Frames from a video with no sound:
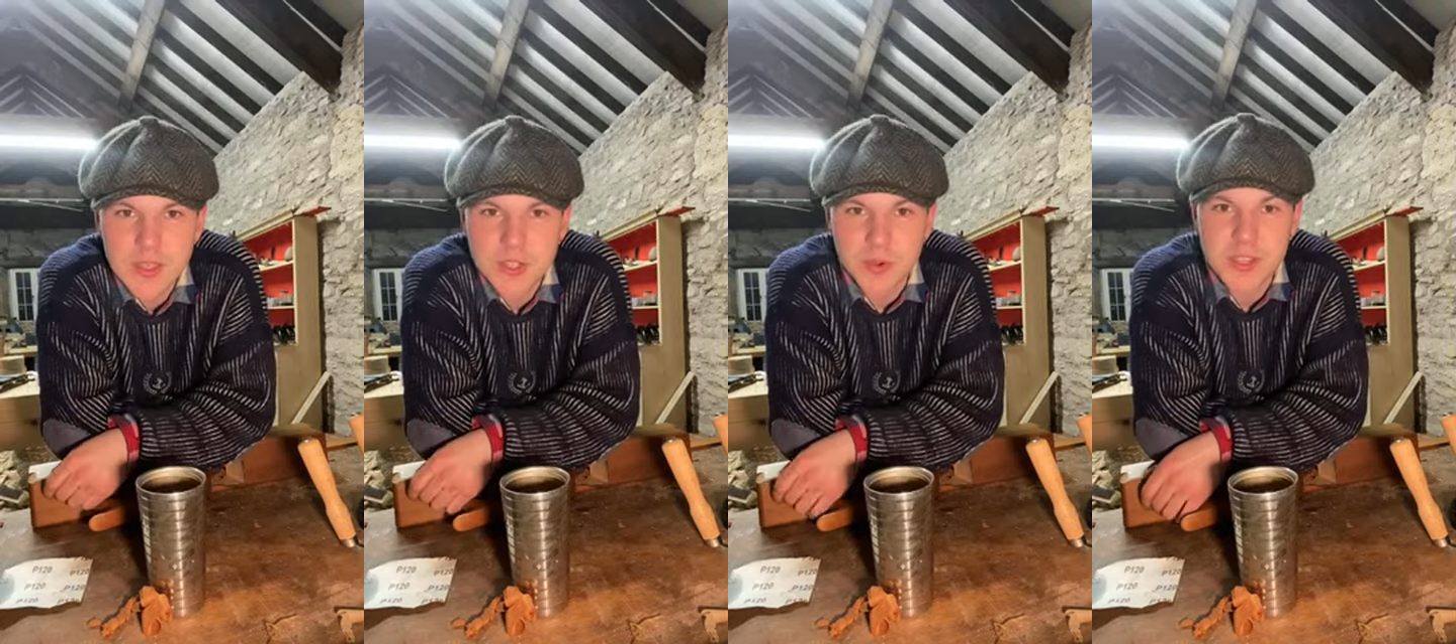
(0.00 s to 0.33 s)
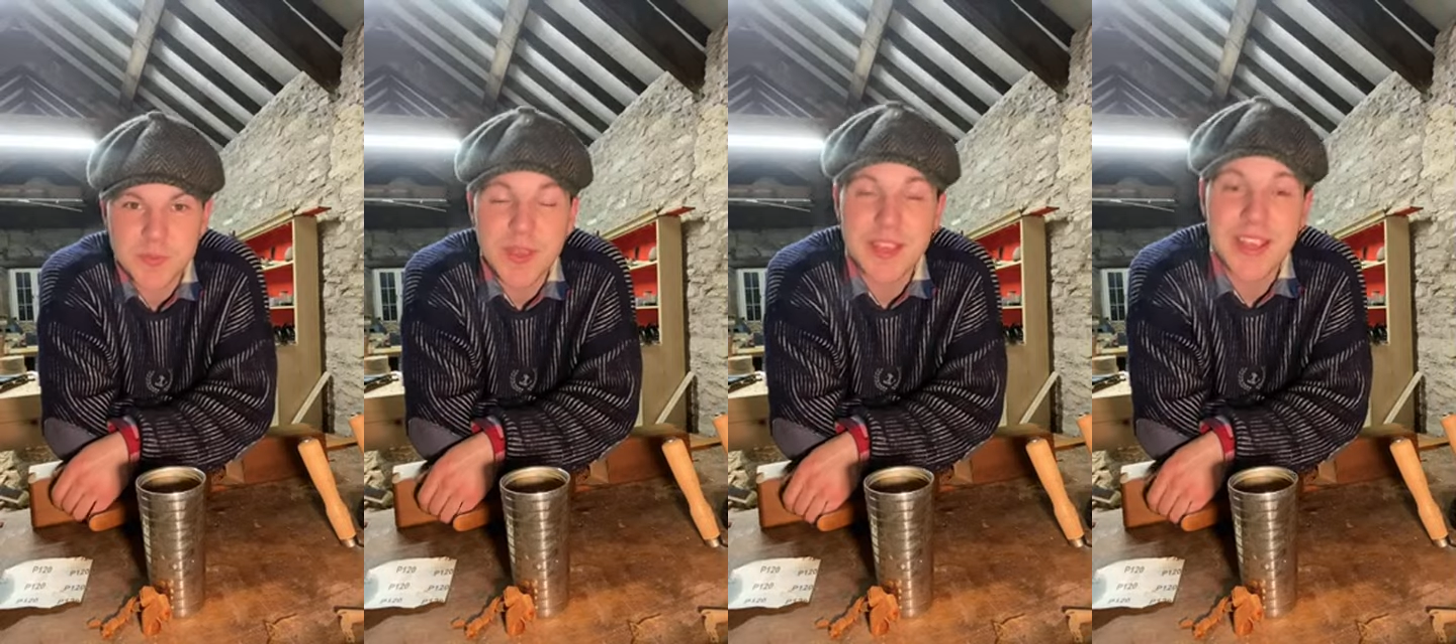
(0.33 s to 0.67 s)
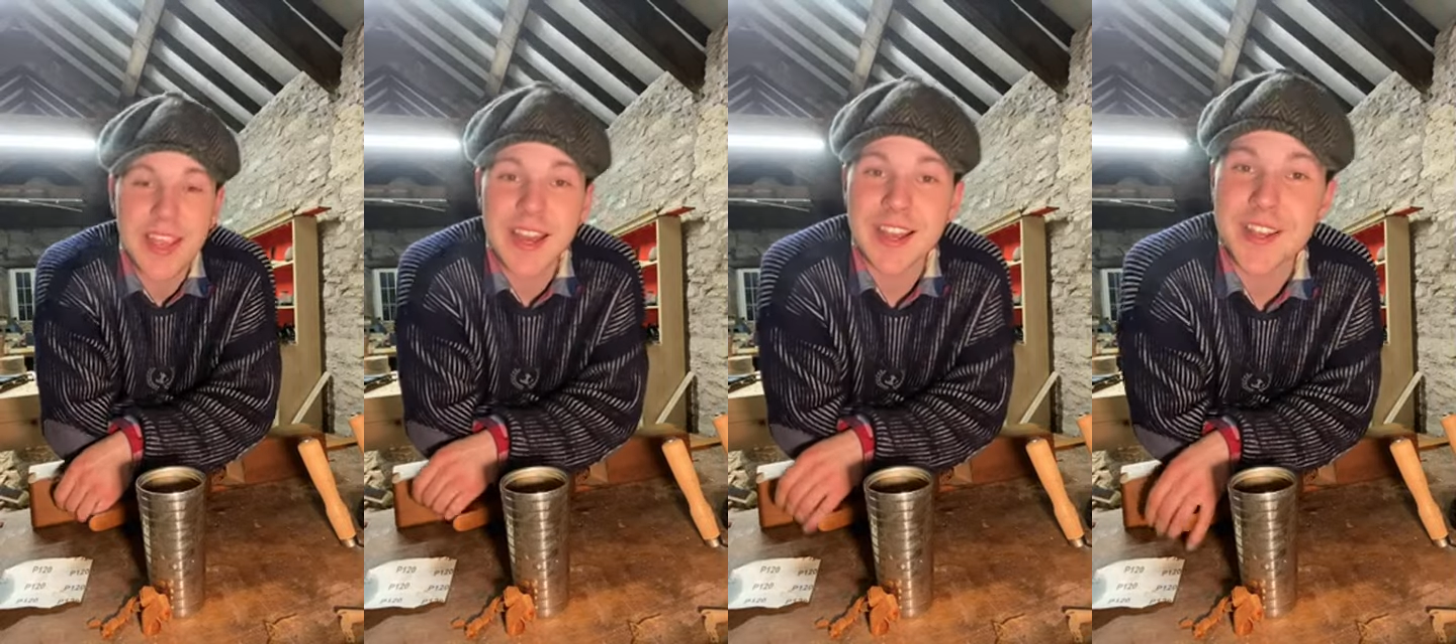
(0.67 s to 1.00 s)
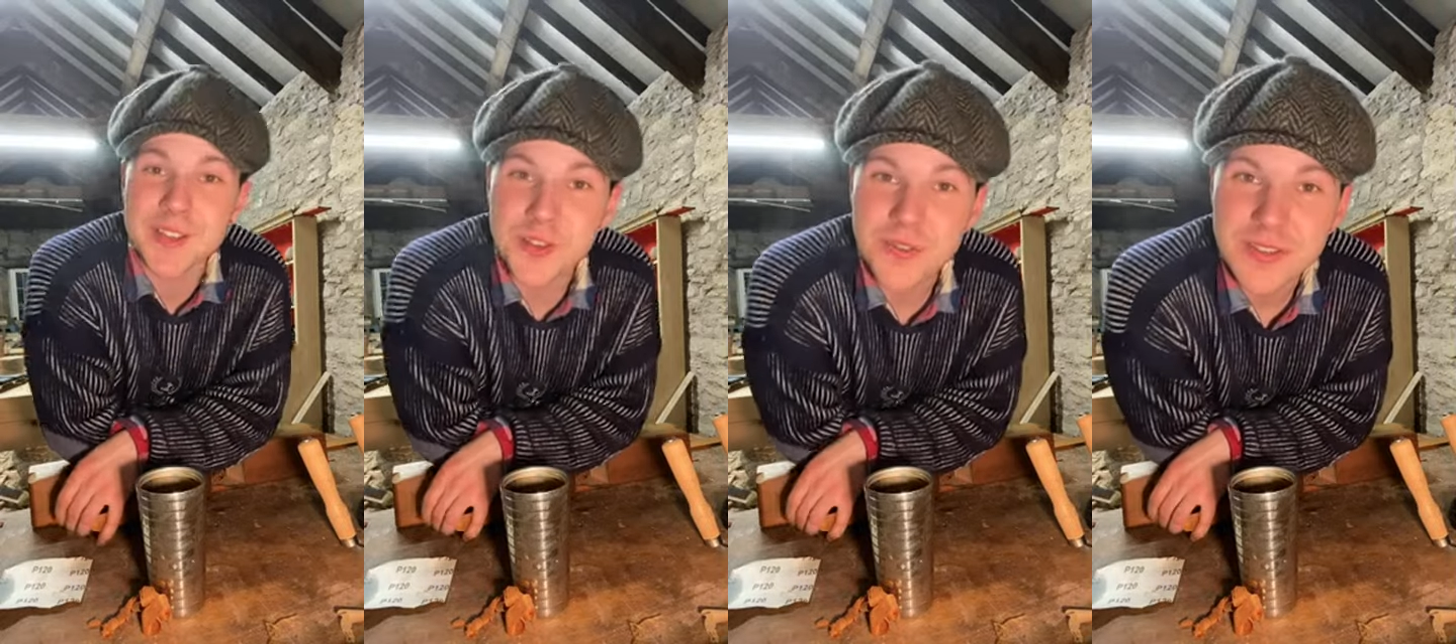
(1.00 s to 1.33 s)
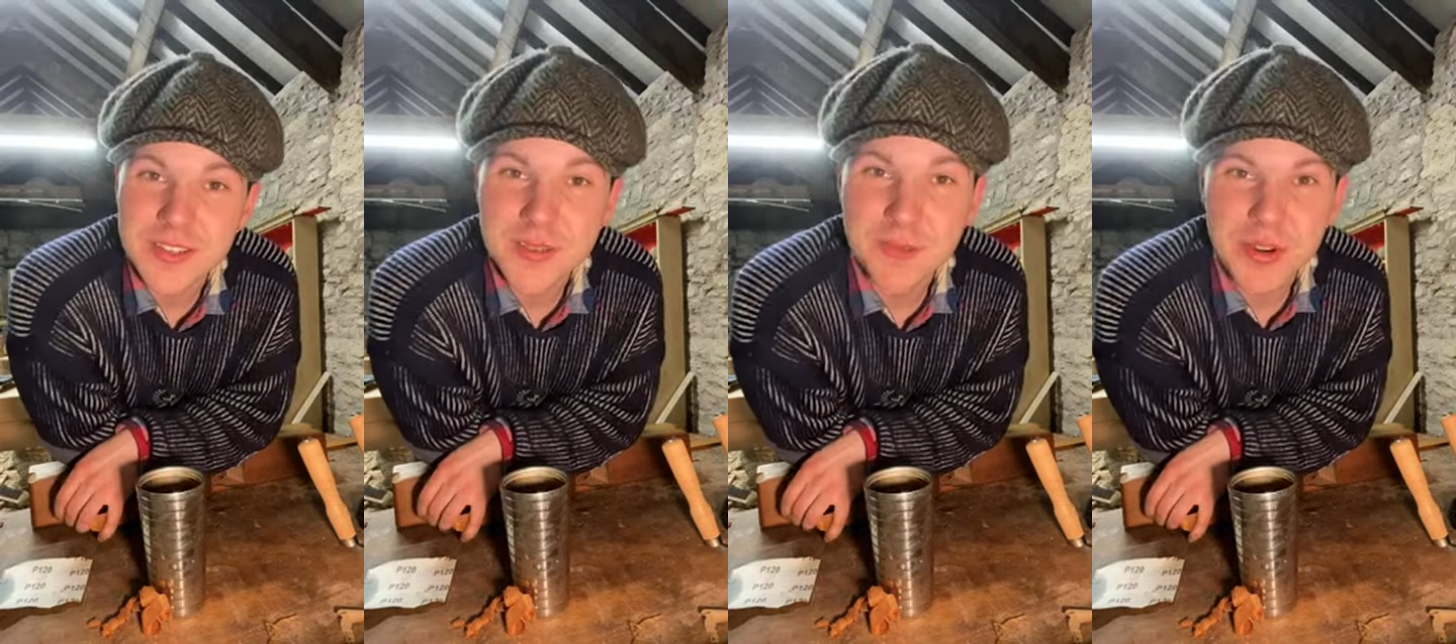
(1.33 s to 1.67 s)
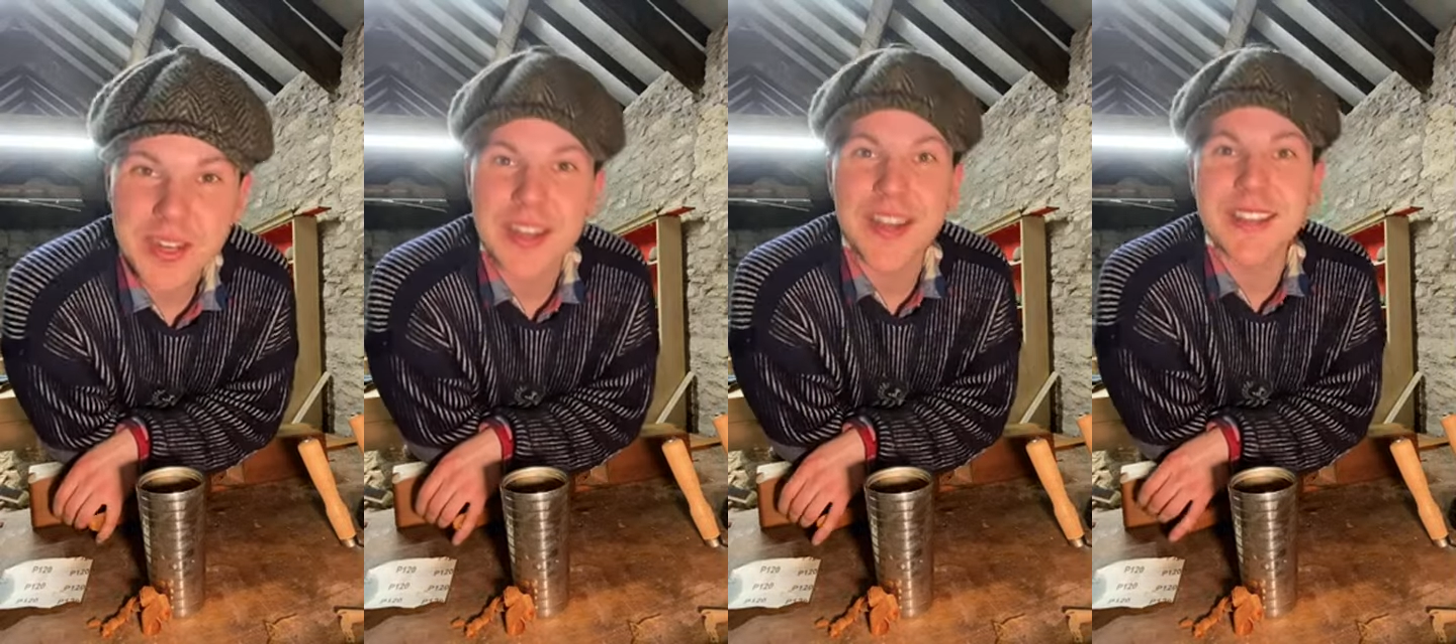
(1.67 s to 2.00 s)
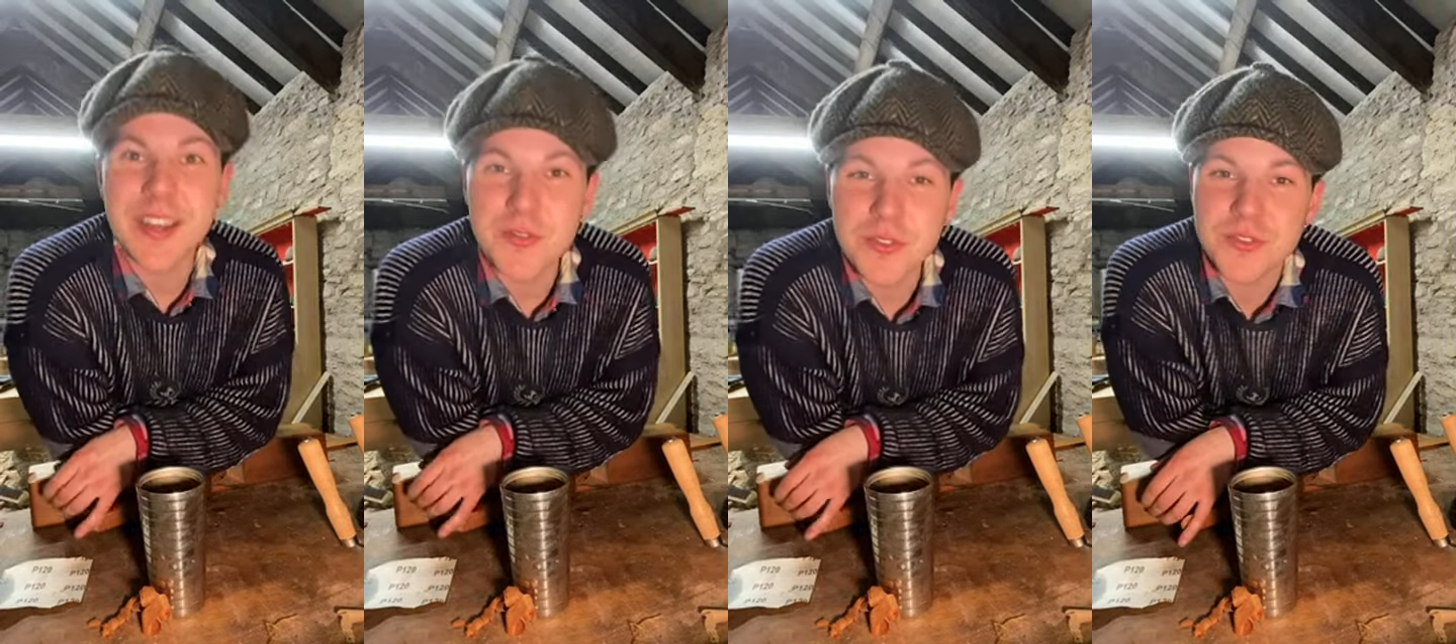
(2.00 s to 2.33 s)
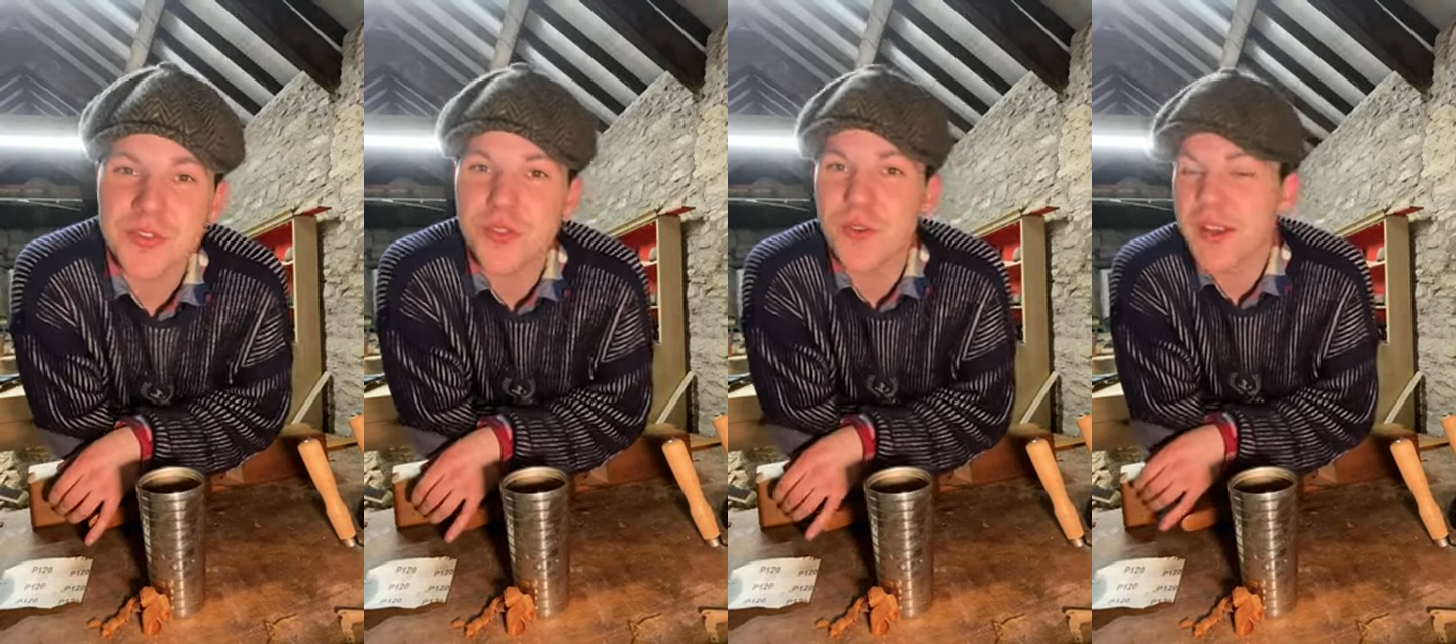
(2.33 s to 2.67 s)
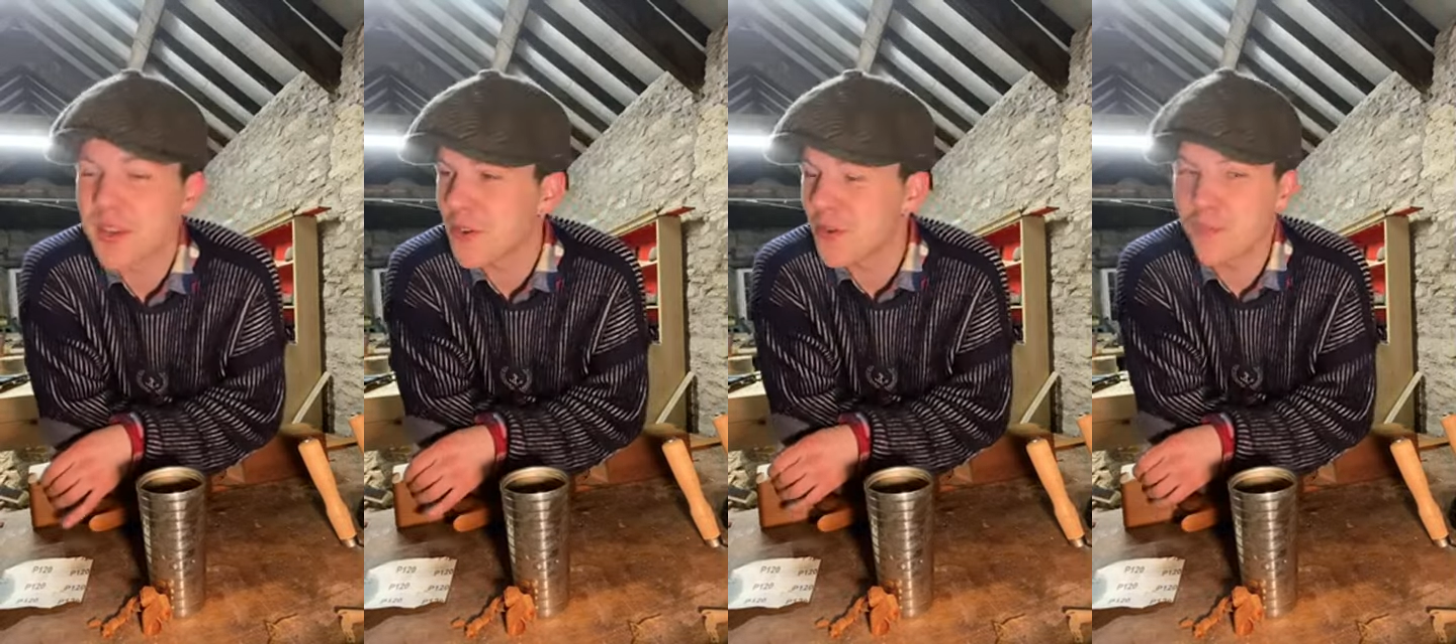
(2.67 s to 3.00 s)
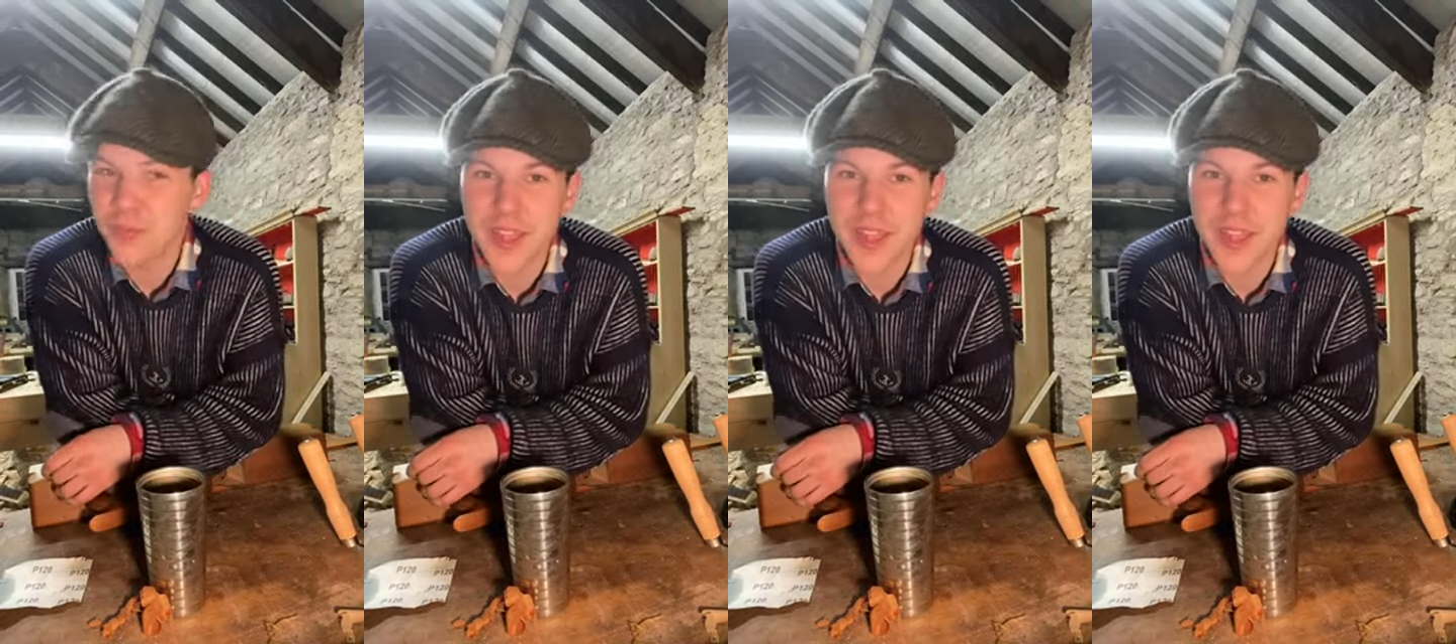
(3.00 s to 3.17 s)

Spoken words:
Do I speak Gaelic? I don't, but I downloaded Duolingo